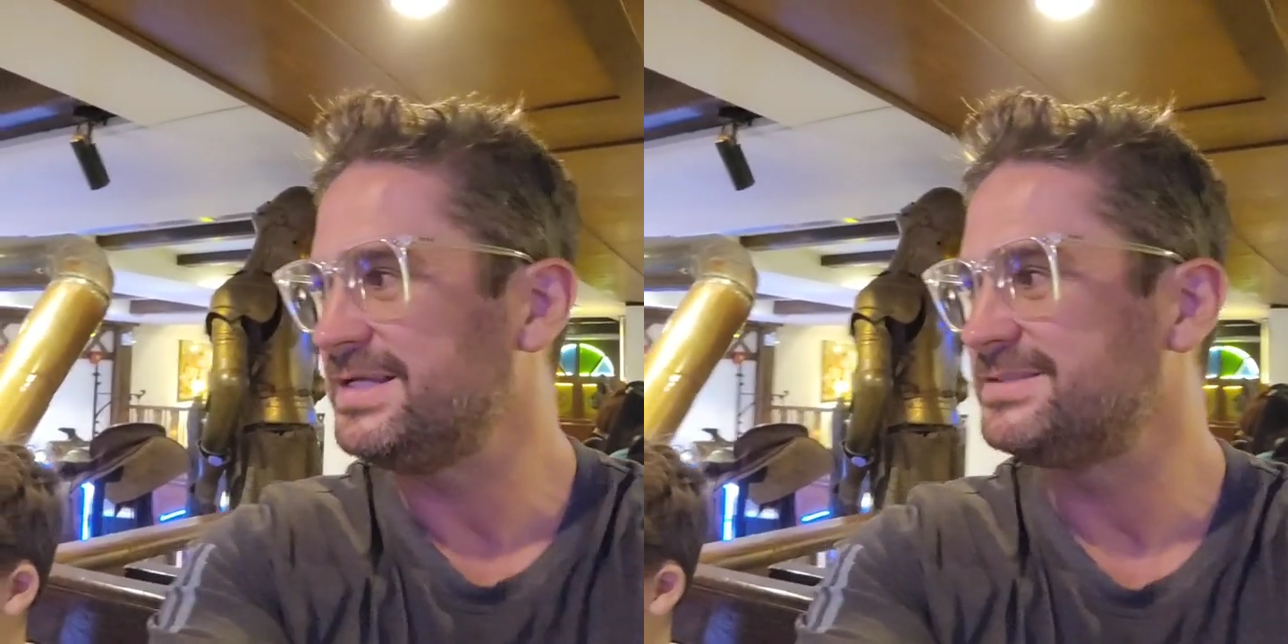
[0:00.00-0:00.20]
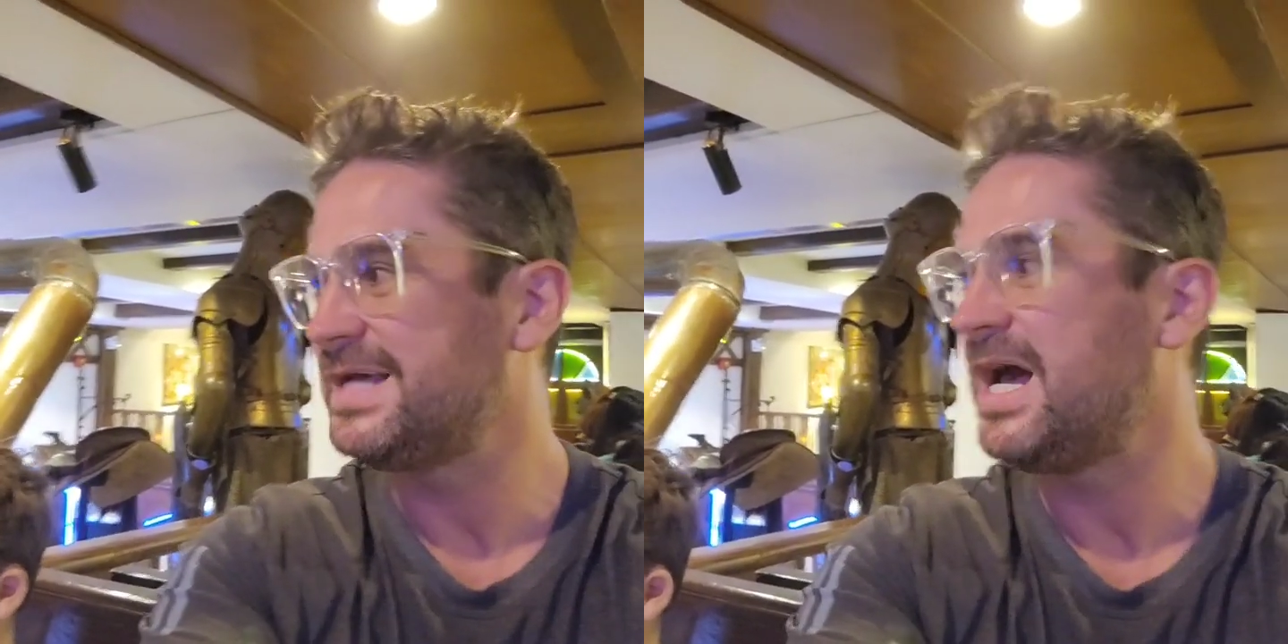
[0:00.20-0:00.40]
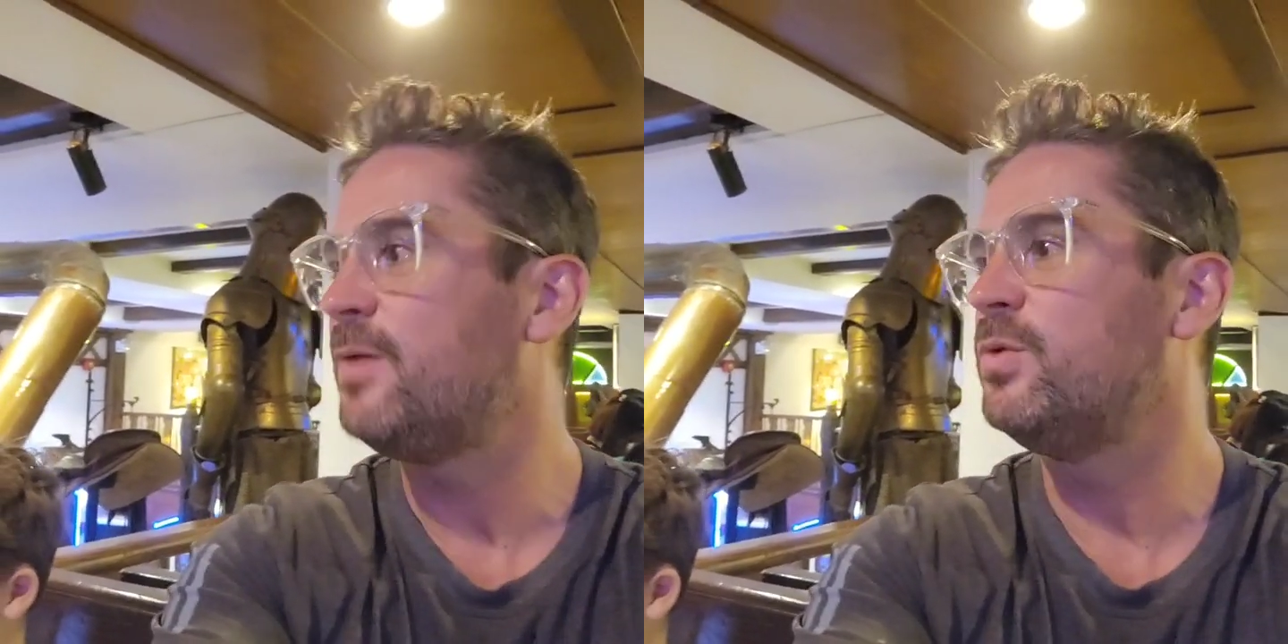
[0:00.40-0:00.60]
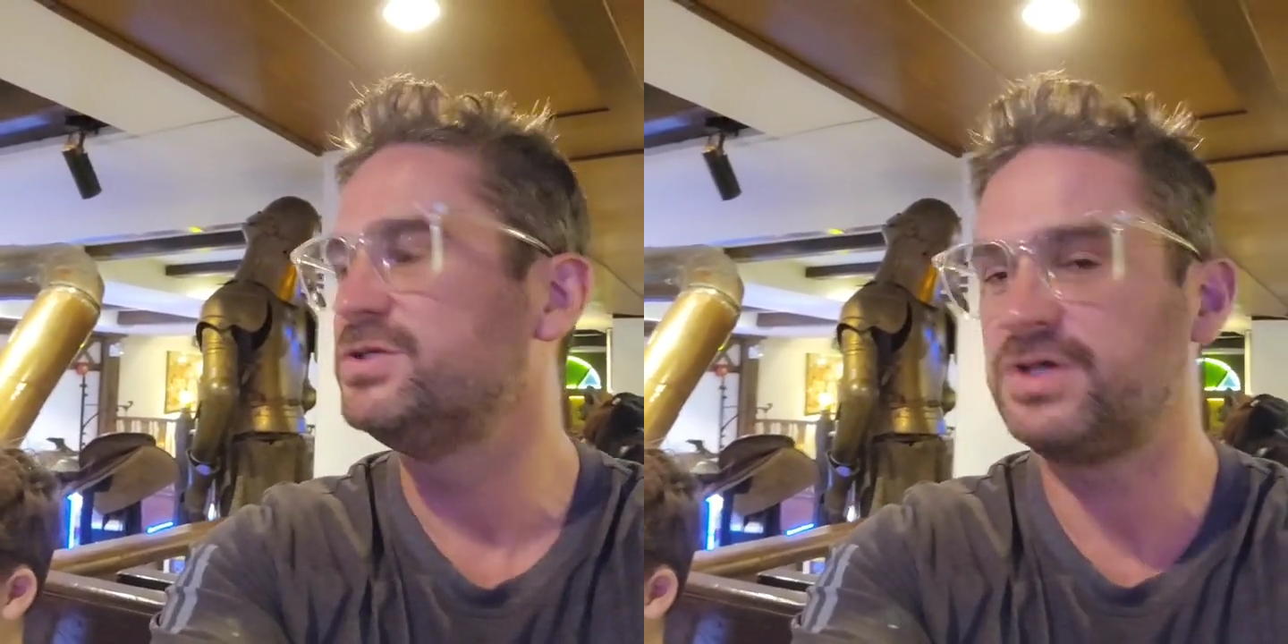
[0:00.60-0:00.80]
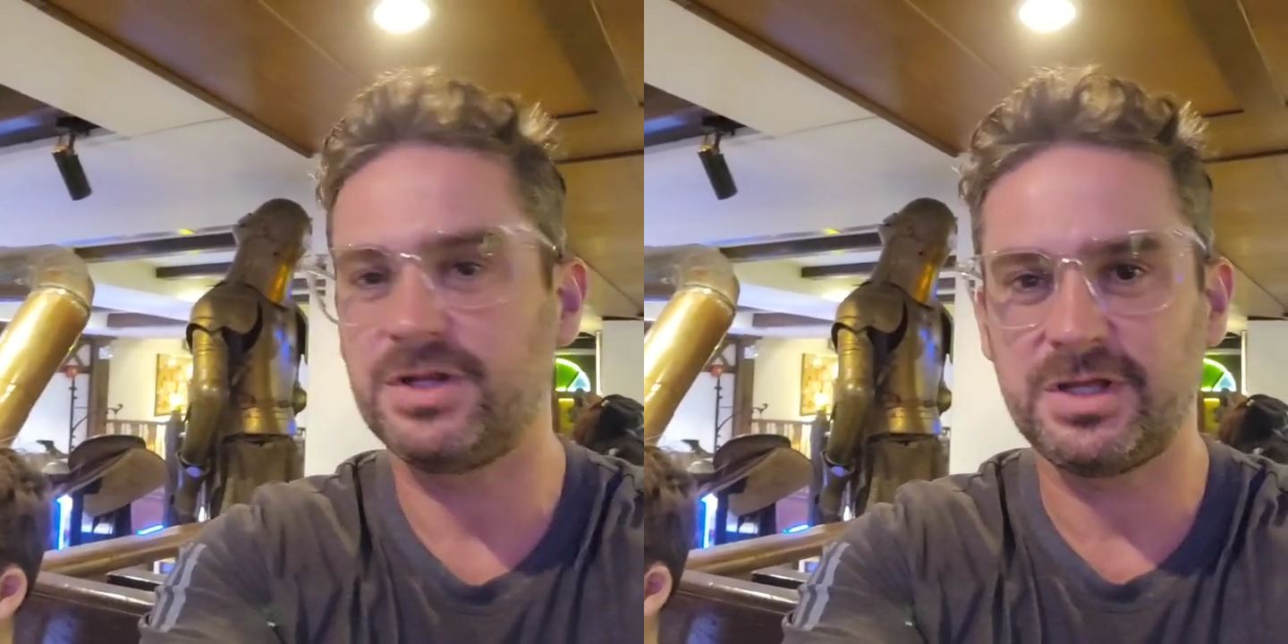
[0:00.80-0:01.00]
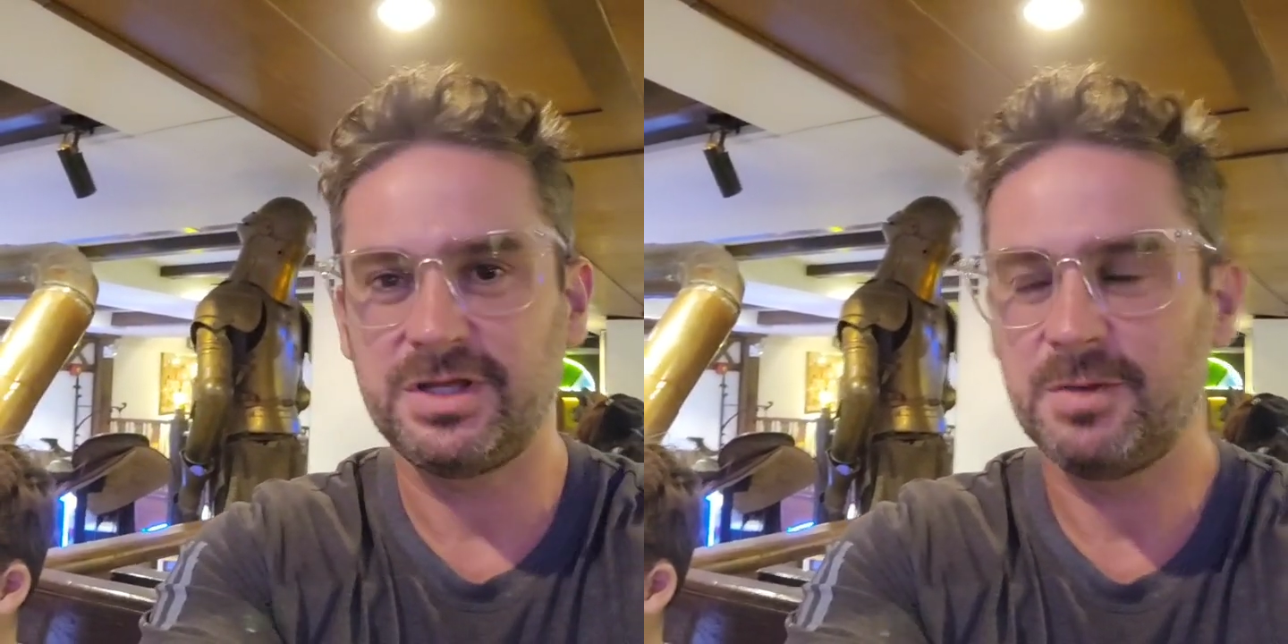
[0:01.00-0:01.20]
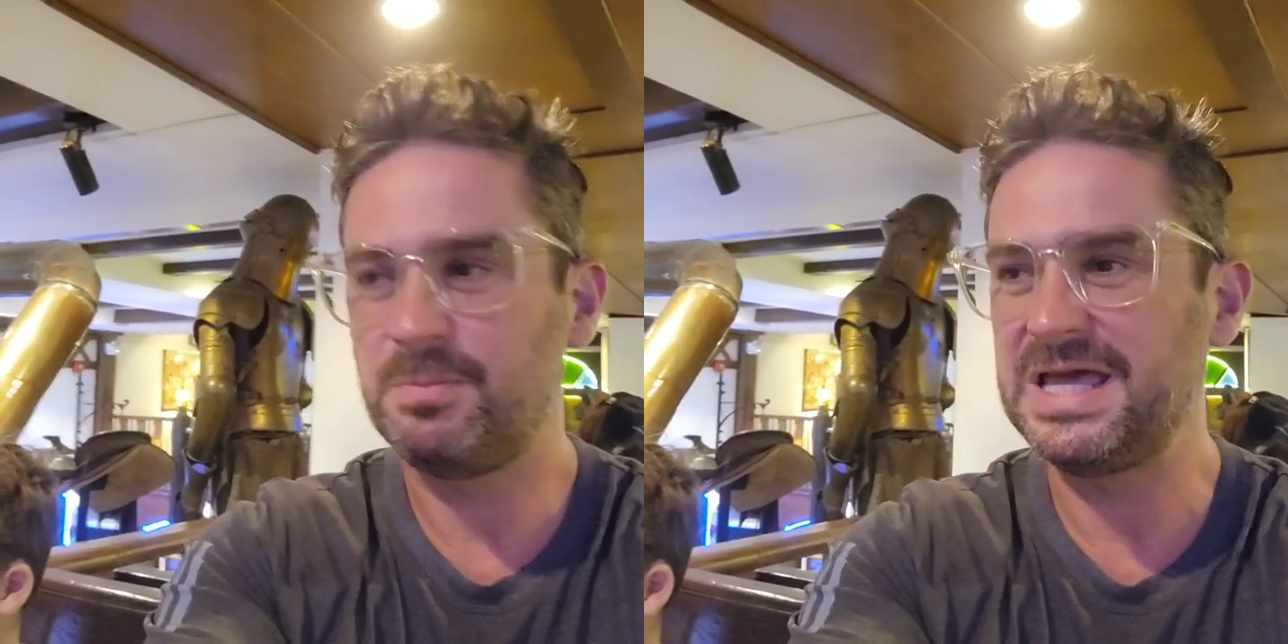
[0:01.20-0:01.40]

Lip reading: this town was on a